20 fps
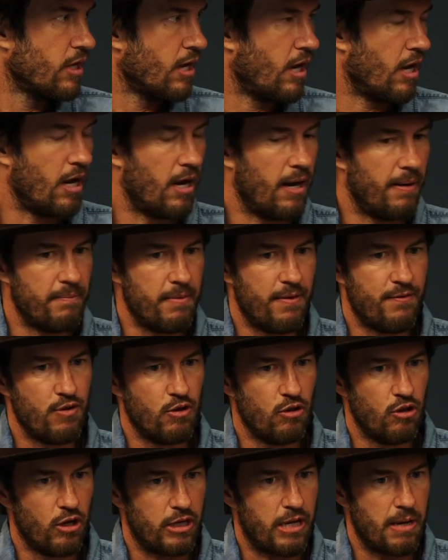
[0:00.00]
If
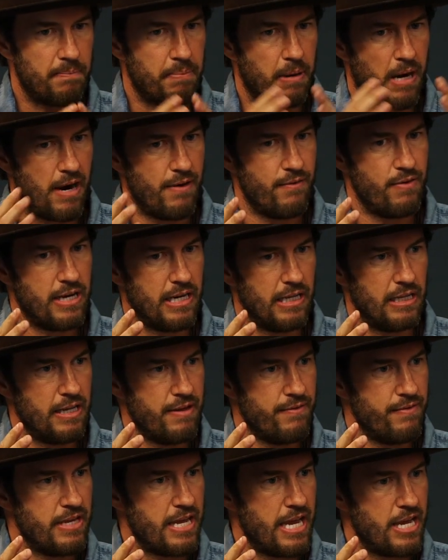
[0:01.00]
you look at poverty
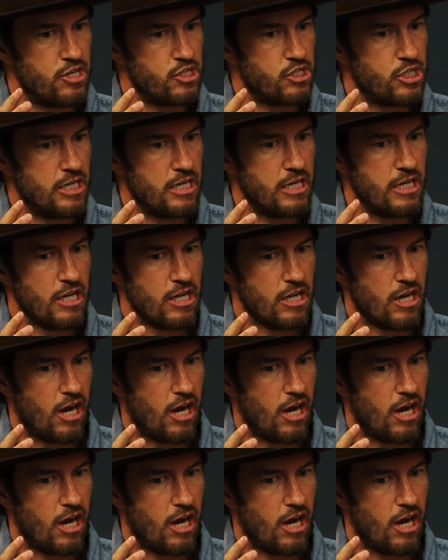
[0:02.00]
alleviation,